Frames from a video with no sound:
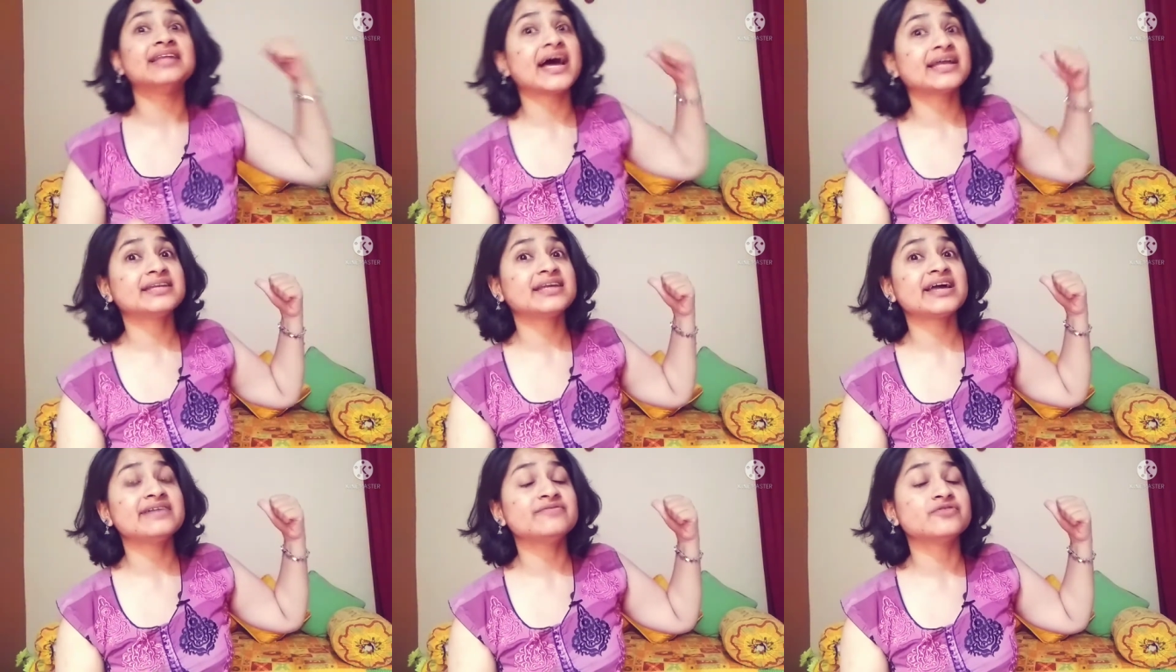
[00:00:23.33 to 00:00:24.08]
that
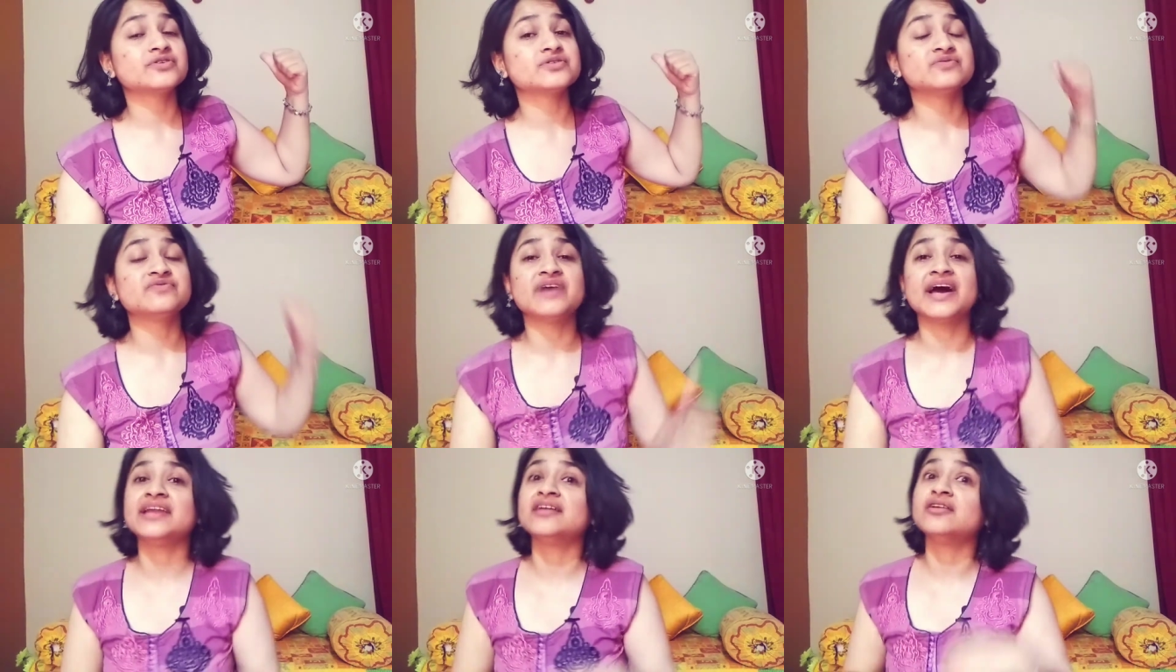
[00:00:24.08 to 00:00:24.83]
time was to
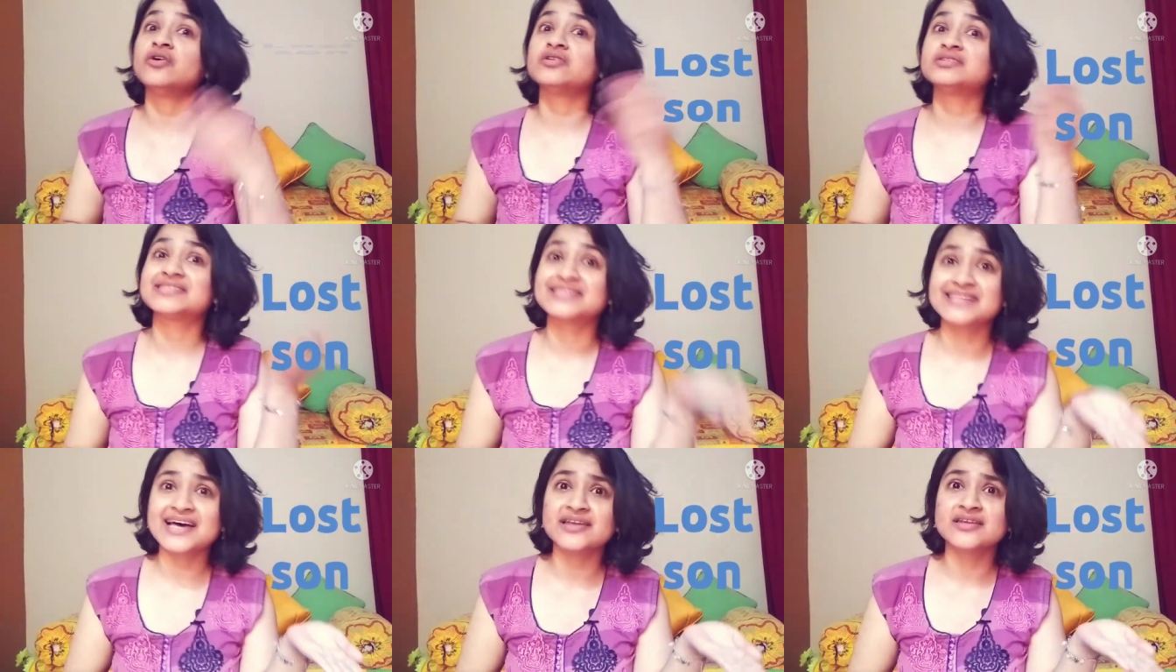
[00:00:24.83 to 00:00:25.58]
find a lost
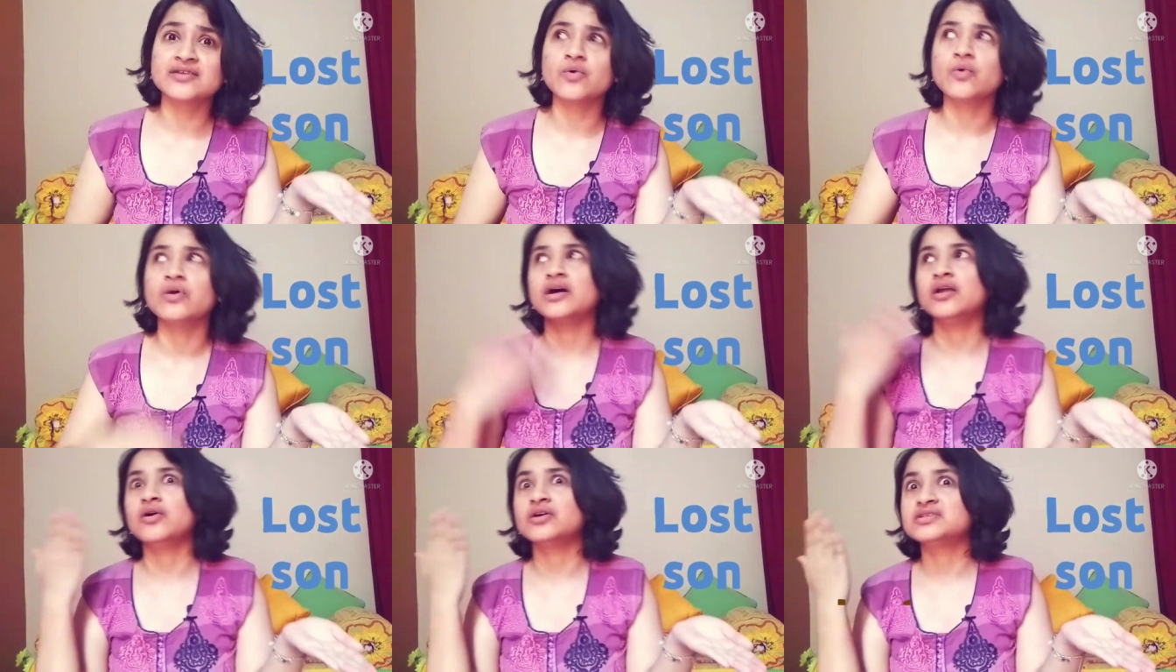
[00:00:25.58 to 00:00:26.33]
son or
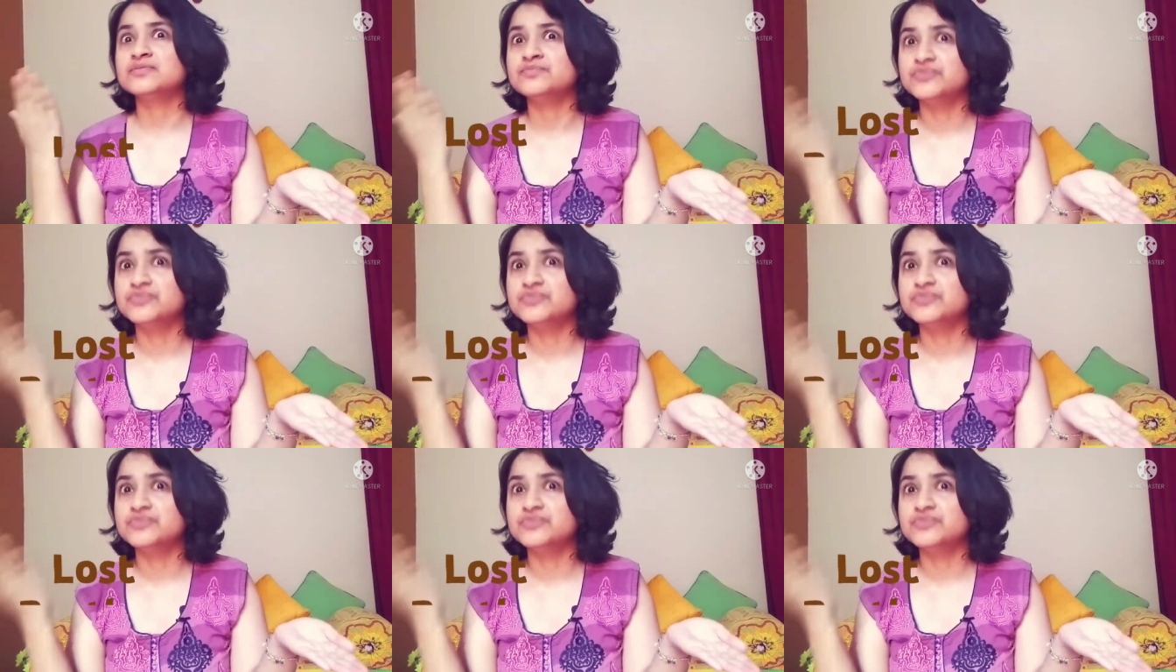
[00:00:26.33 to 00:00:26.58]
a lost